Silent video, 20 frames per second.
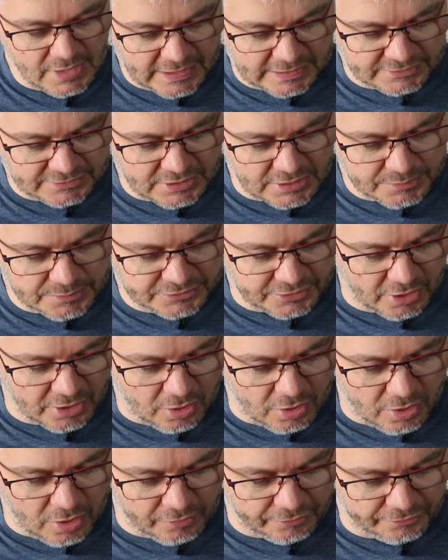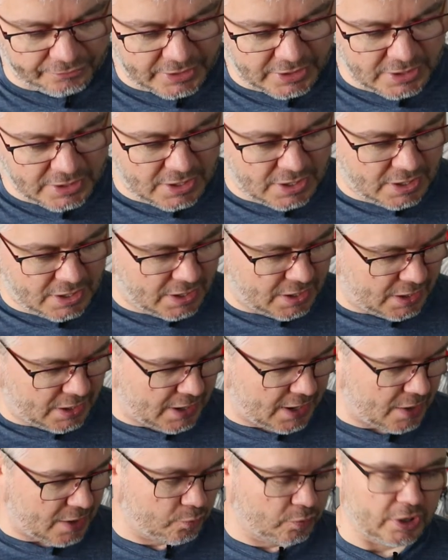In terms of
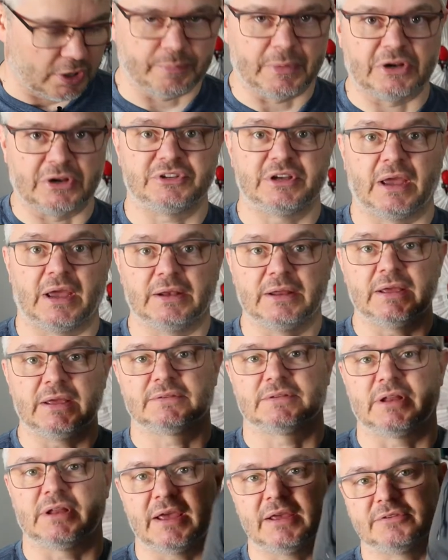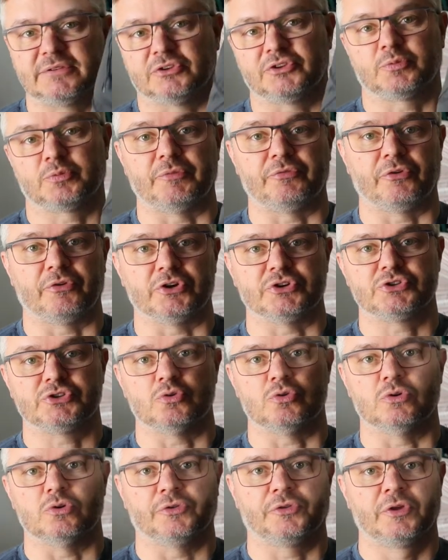uh, what I've managed to get in here today. So I just went for a
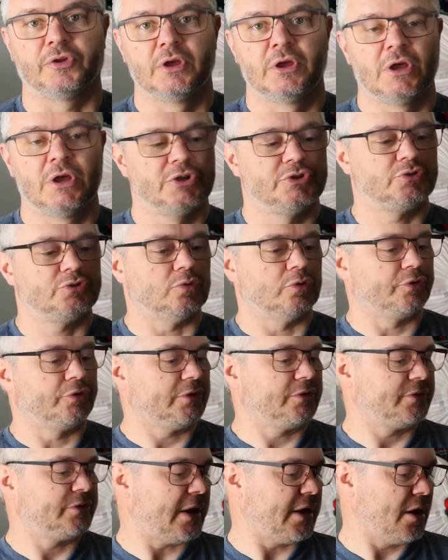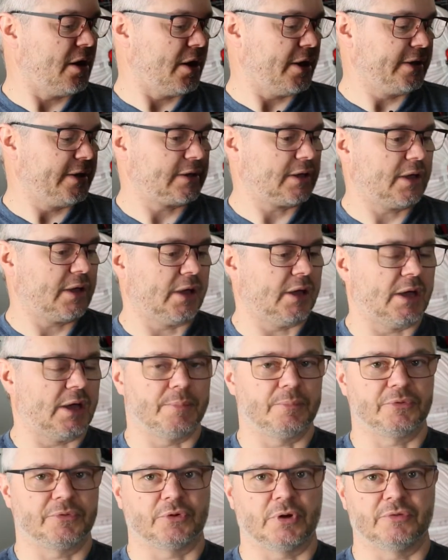short, short day hike.
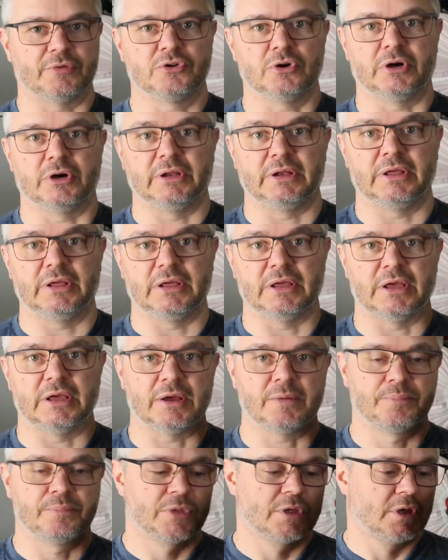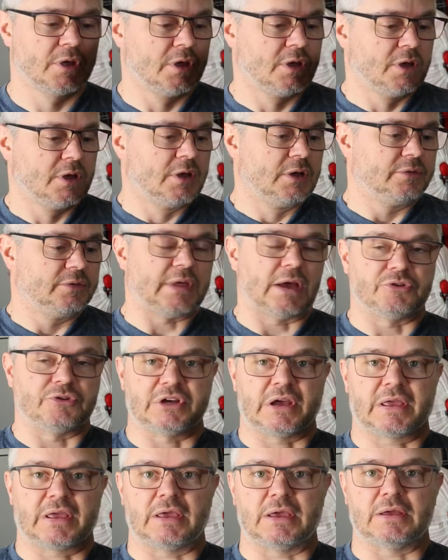Um, so I've got in here down
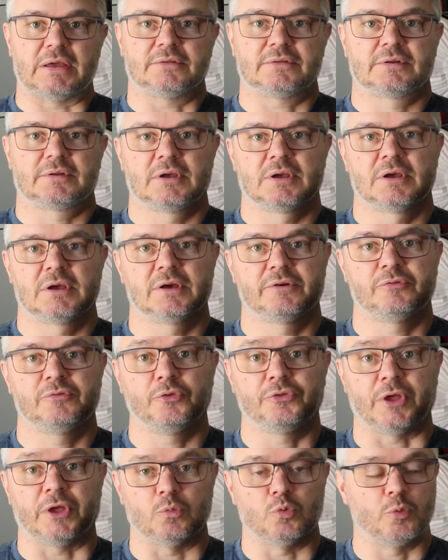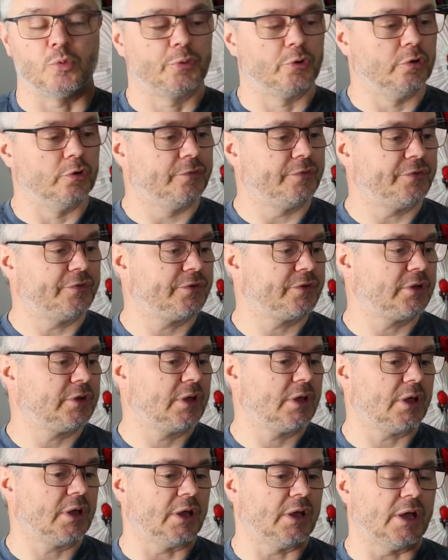jacket, full set of waterproofs,
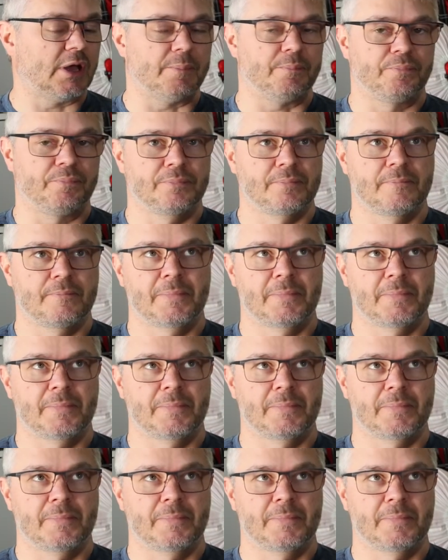um,